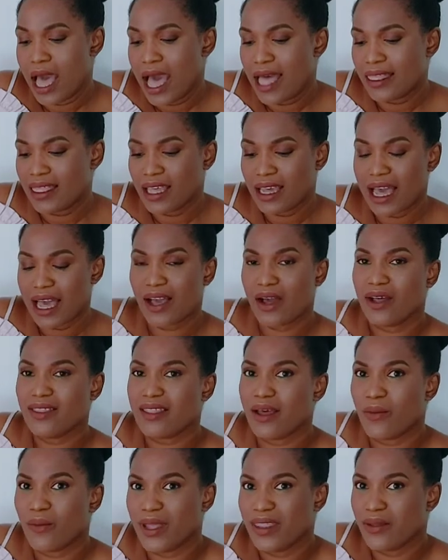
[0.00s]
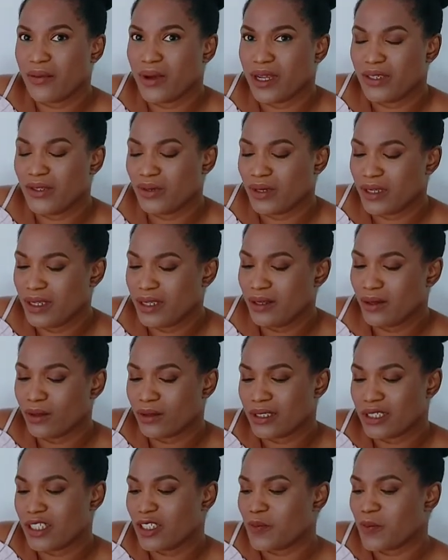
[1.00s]
I think I got them when they were doing all
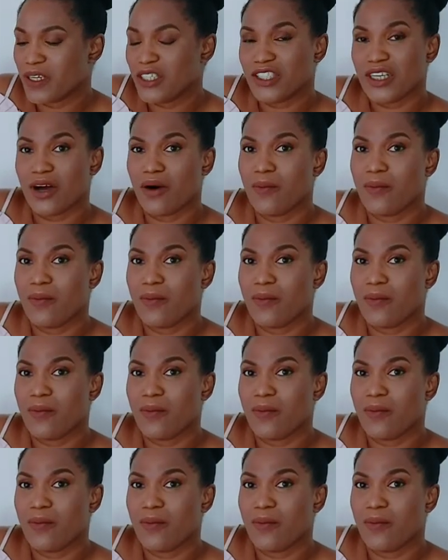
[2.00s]
these special